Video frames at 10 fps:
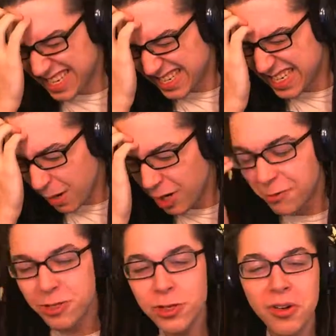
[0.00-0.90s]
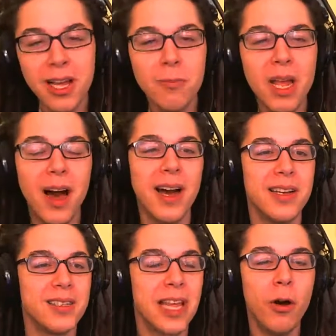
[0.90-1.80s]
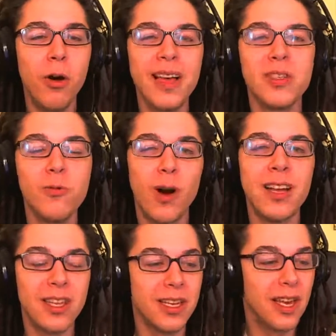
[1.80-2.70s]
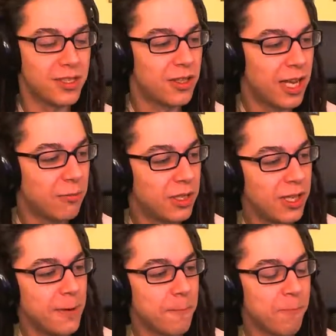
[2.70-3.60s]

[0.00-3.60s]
damn it, I was just trying to be honest. That whole SNY thing yesterday really...